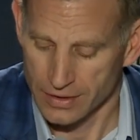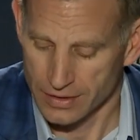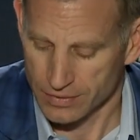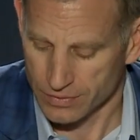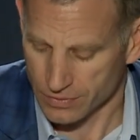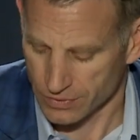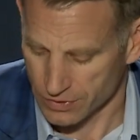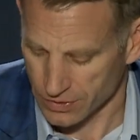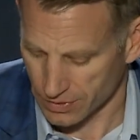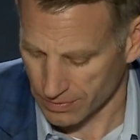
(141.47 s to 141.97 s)
it
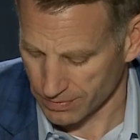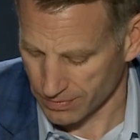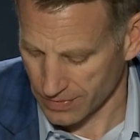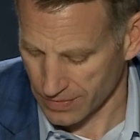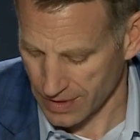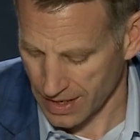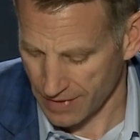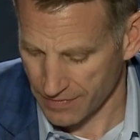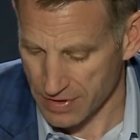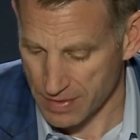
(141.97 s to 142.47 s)
was a
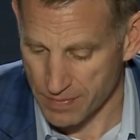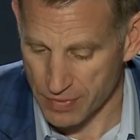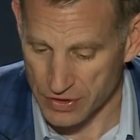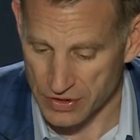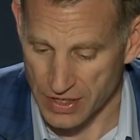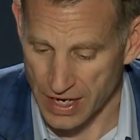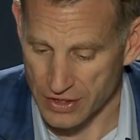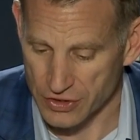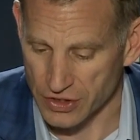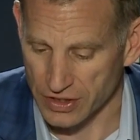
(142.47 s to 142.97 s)
heavy
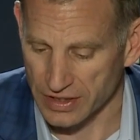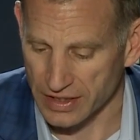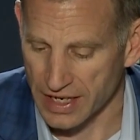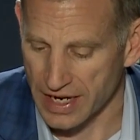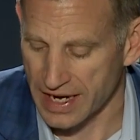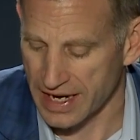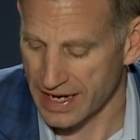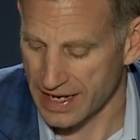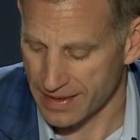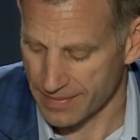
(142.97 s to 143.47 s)
possession
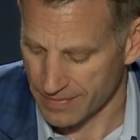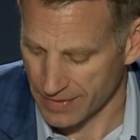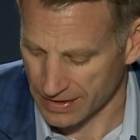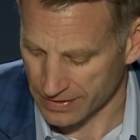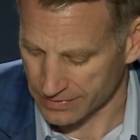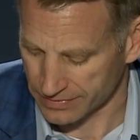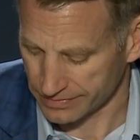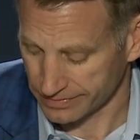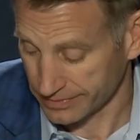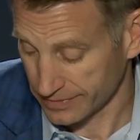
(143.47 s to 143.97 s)
game.
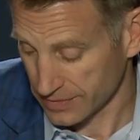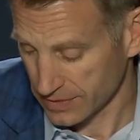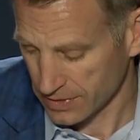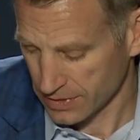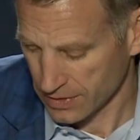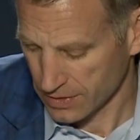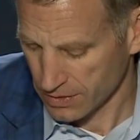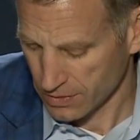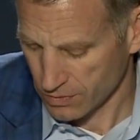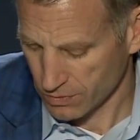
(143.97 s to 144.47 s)
And,
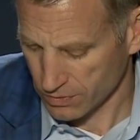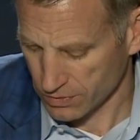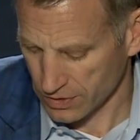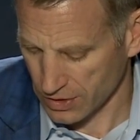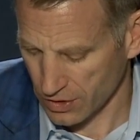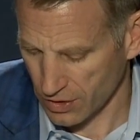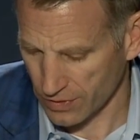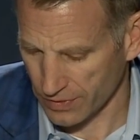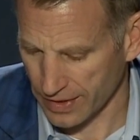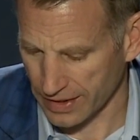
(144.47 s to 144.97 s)
you
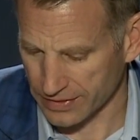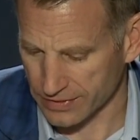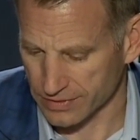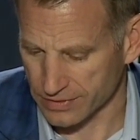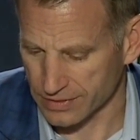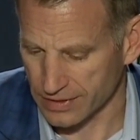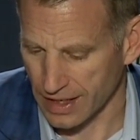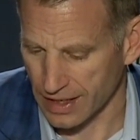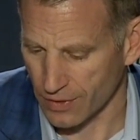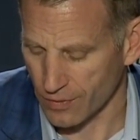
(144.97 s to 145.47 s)
know, that's
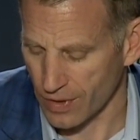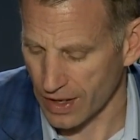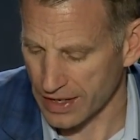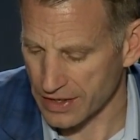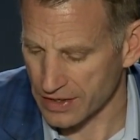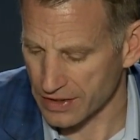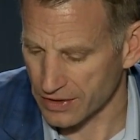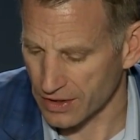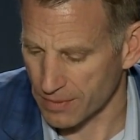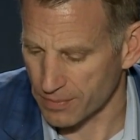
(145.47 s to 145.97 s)
kind of why you
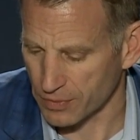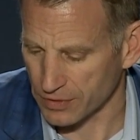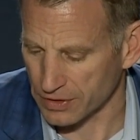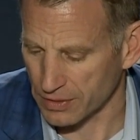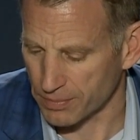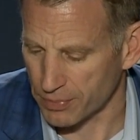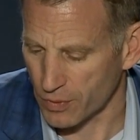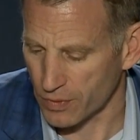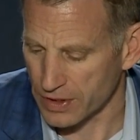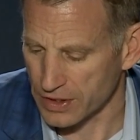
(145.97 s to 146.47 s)
end up with the
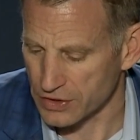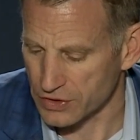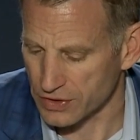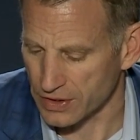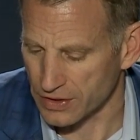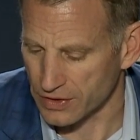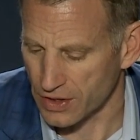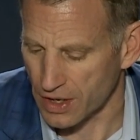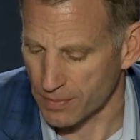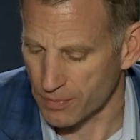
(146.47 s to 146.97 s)
points you
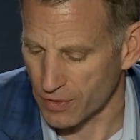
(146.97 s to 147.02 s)
end up